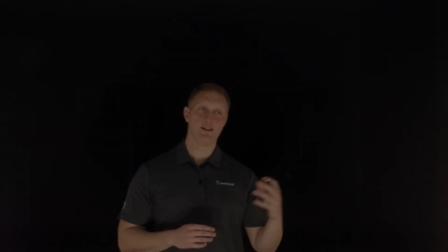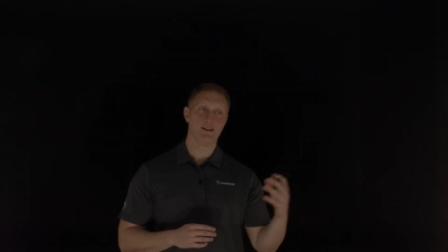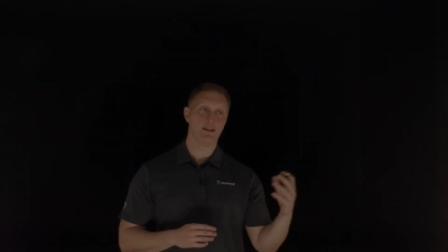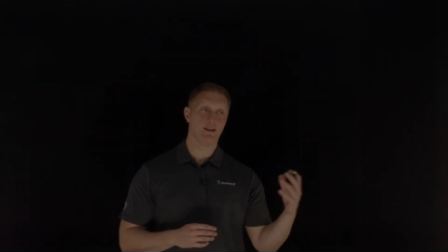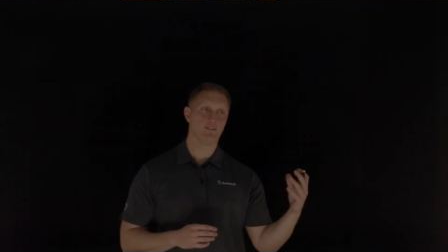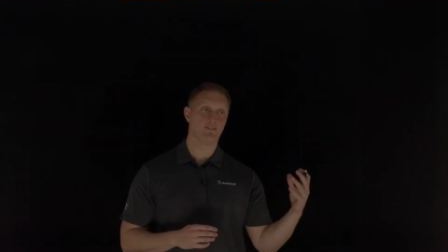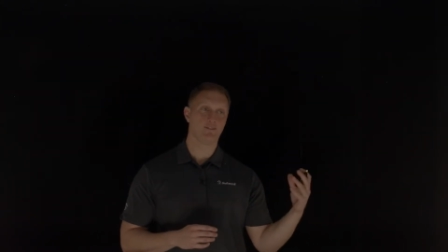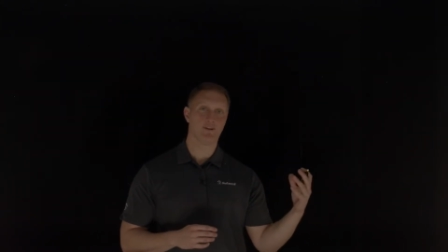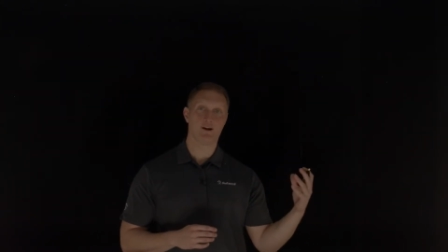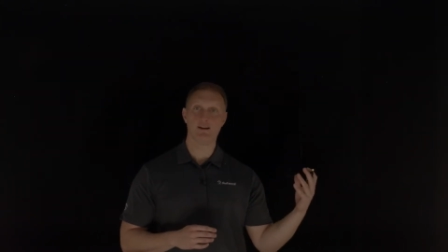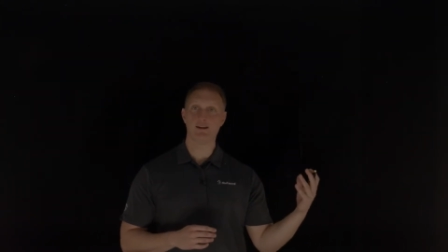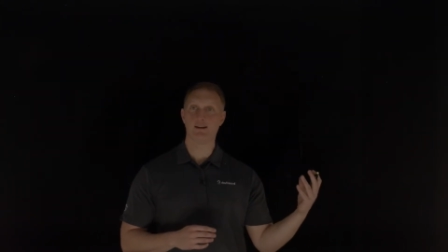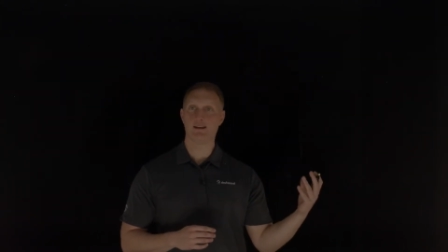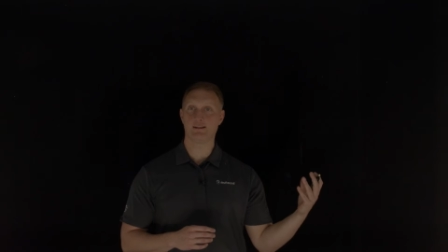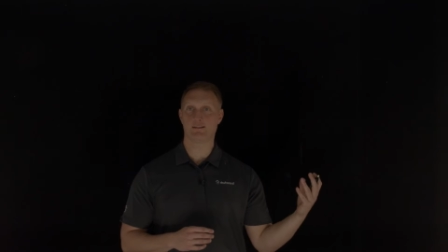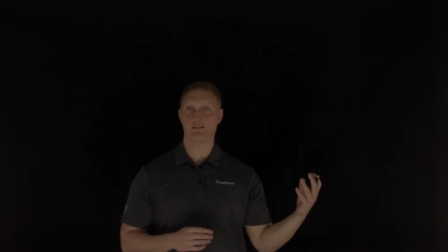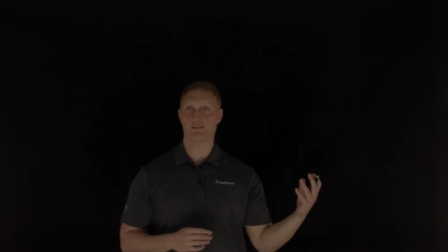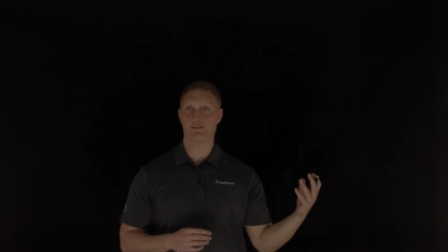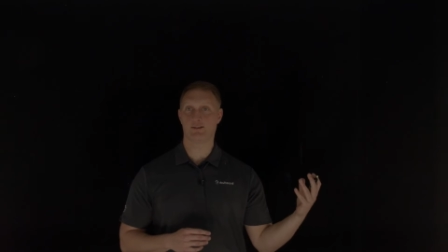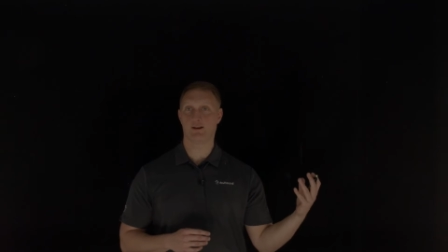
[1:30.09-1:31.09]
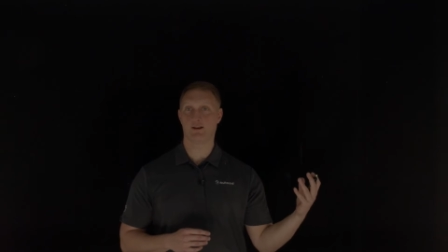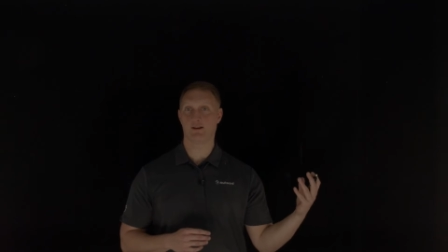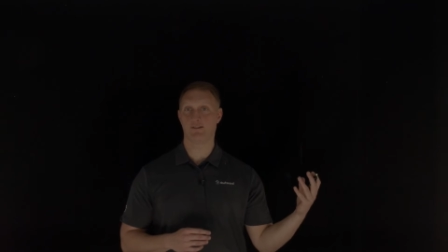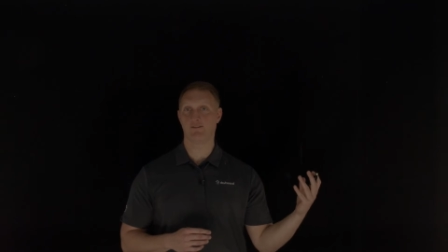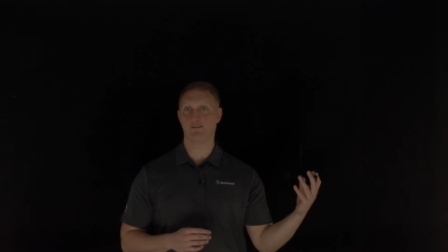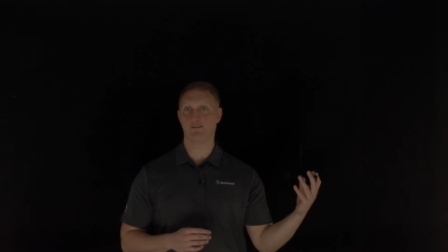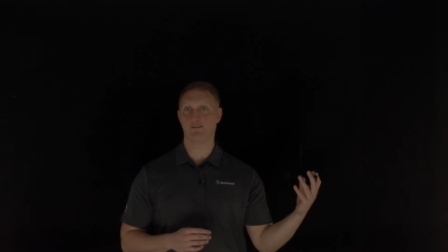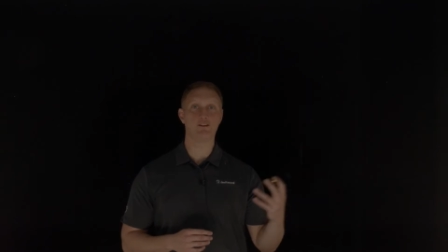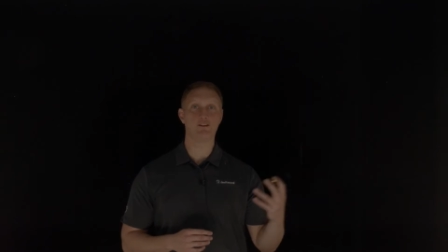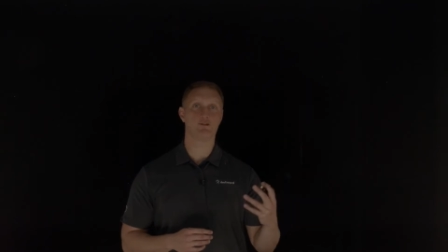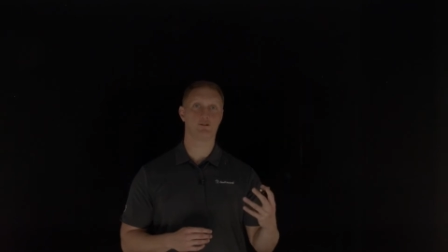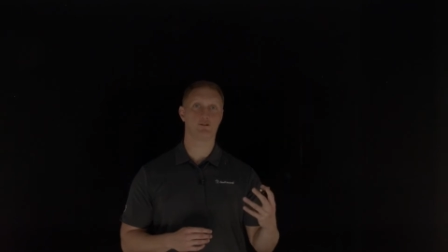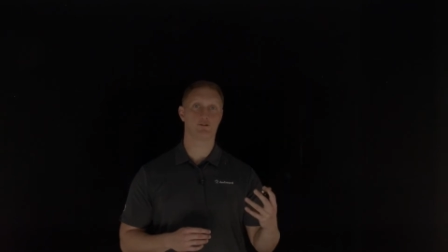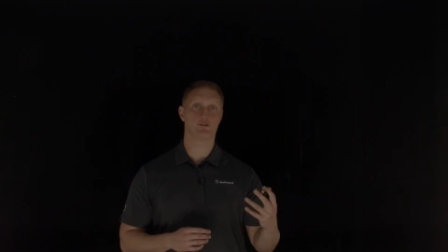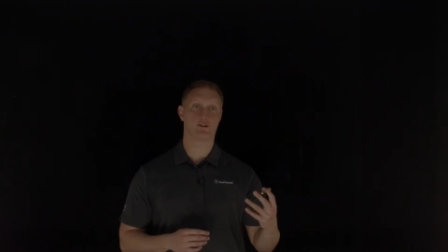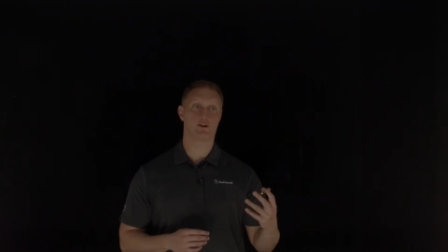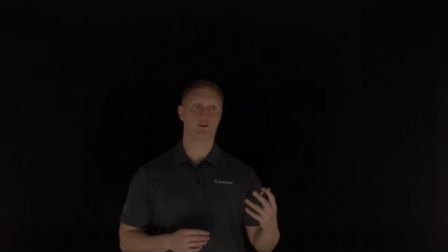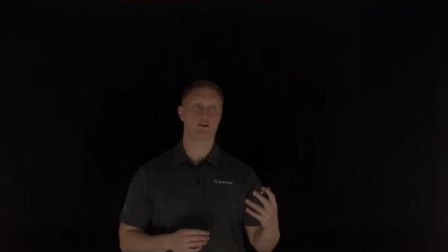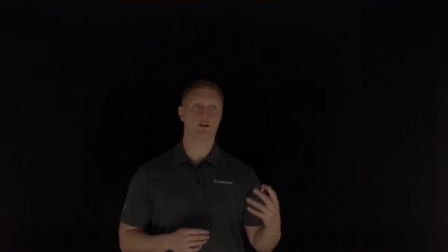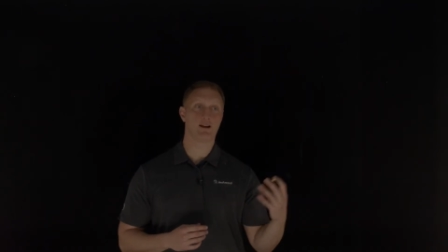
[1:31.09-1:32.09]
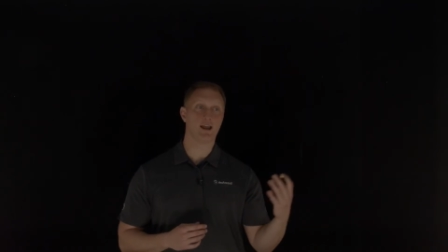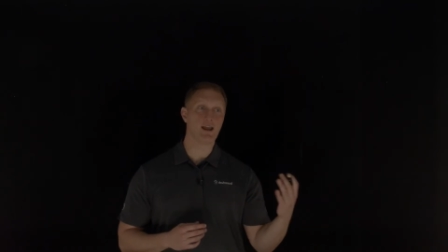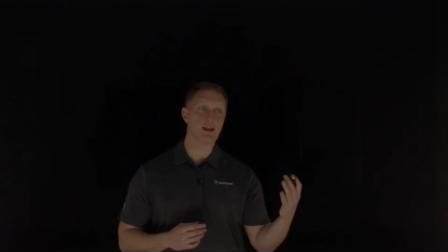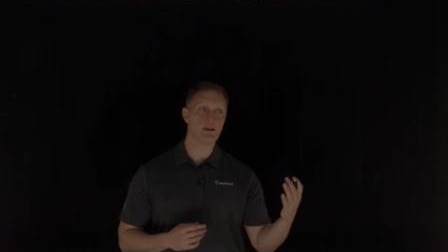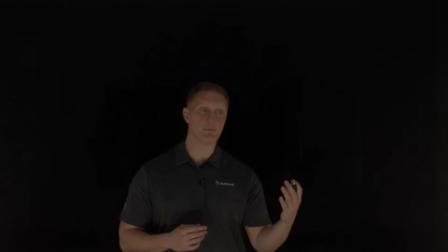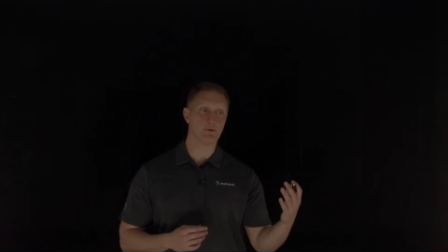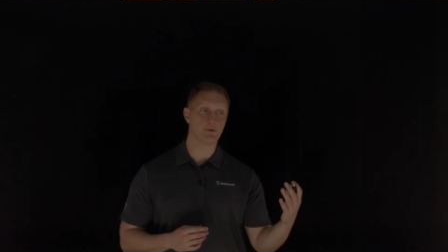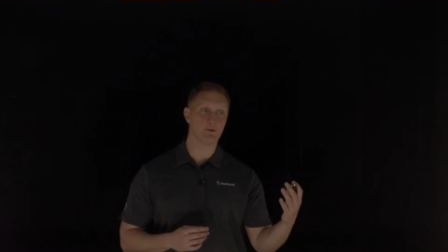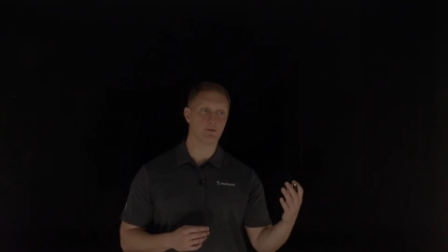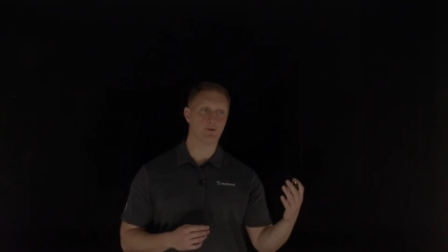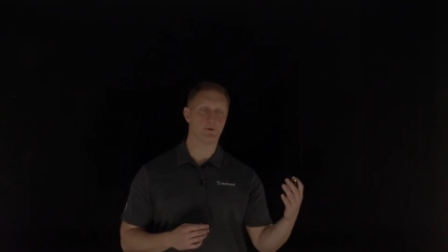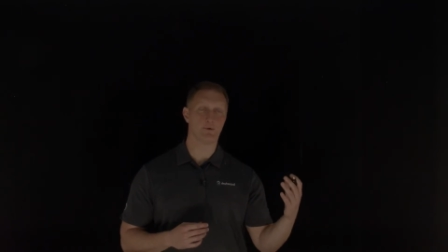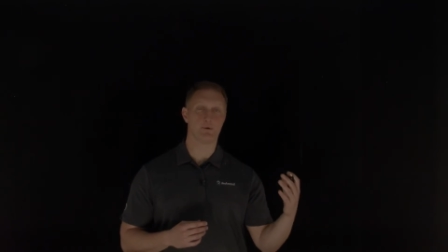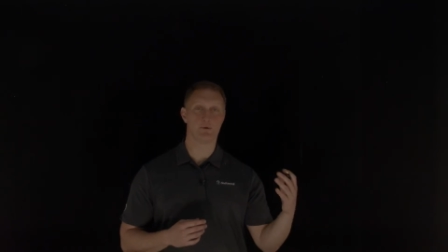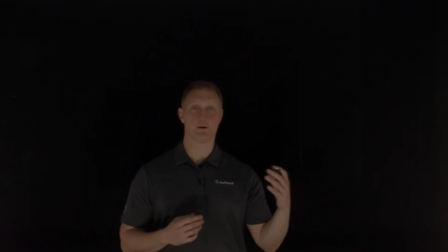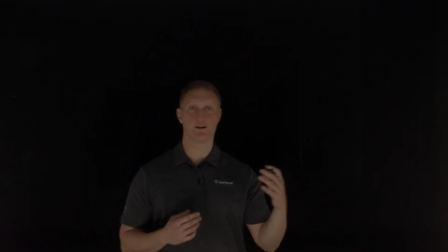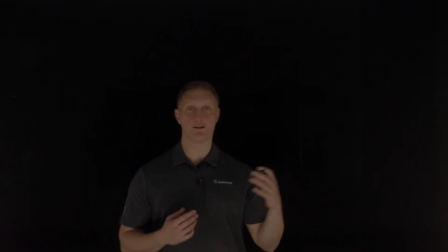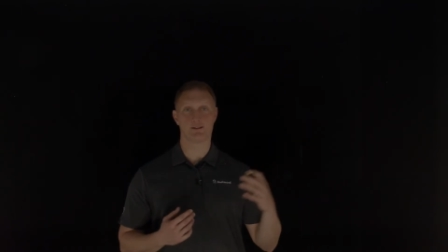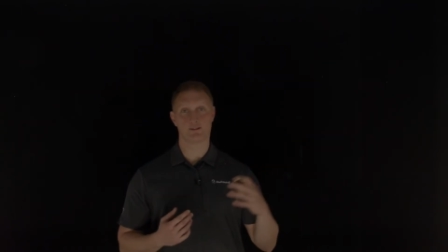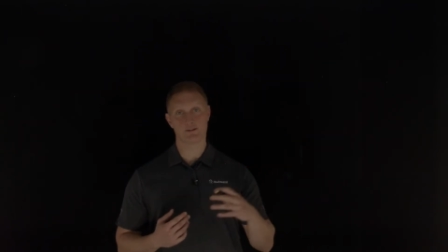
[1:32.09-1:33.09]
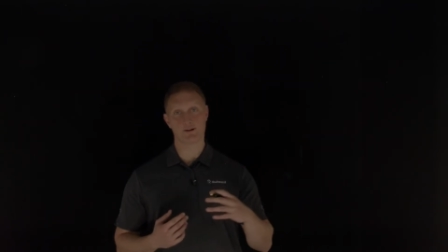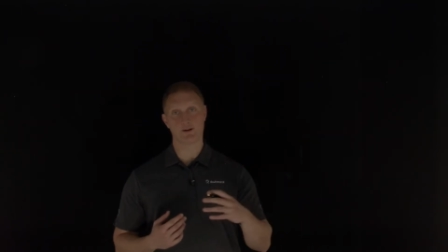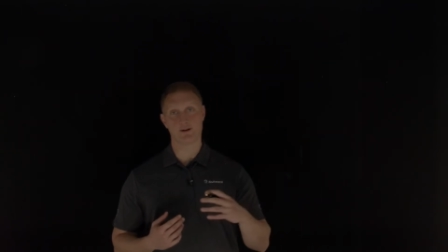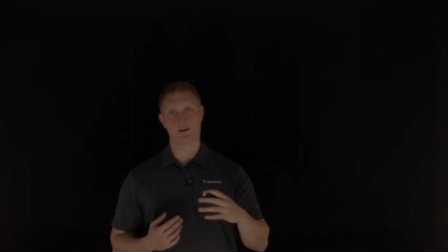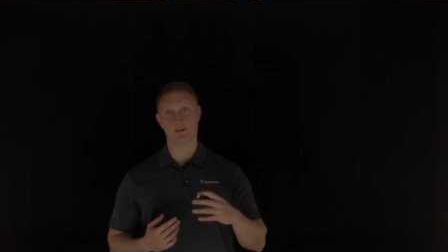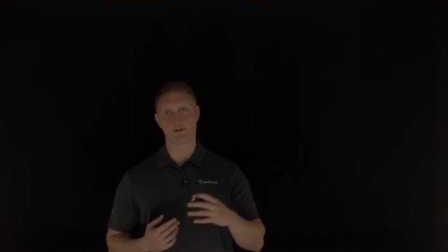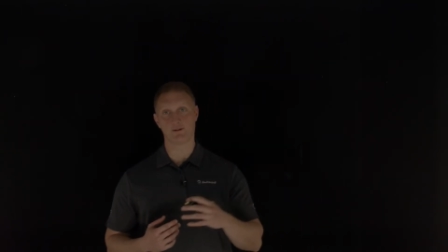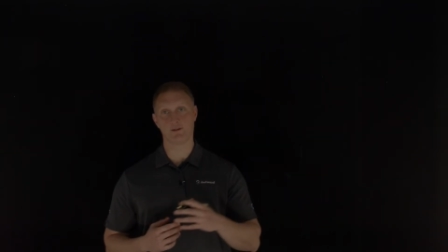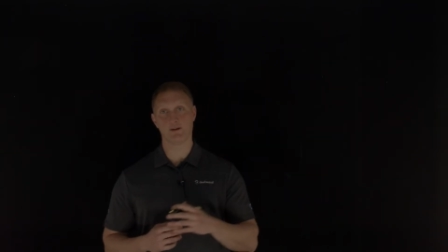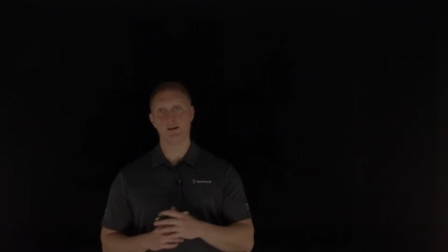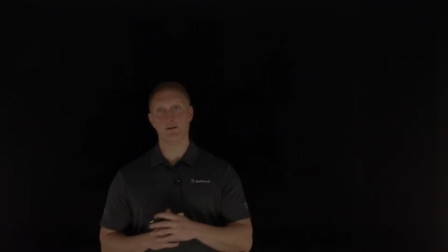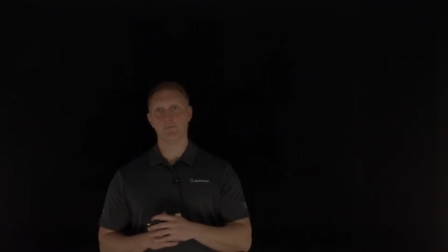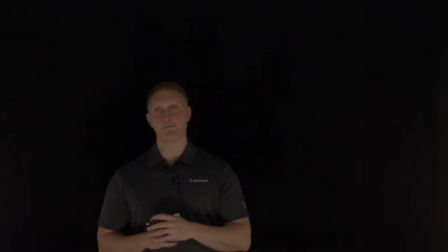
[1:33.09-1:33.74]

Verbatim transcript: if unnecessary features are enabled or installed,